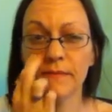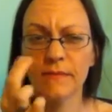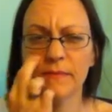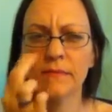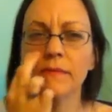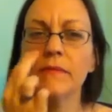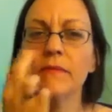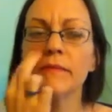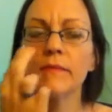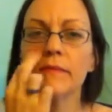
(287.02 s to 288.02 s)

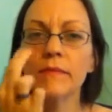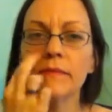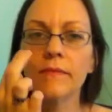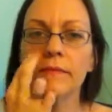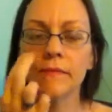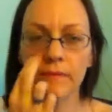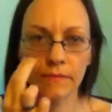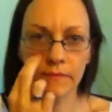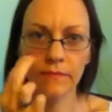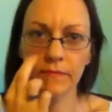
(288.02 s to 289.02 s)

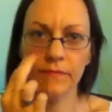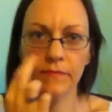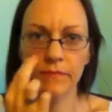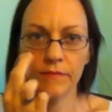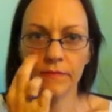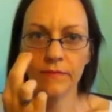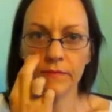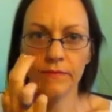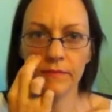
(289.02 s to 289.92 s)
Nobody speaks.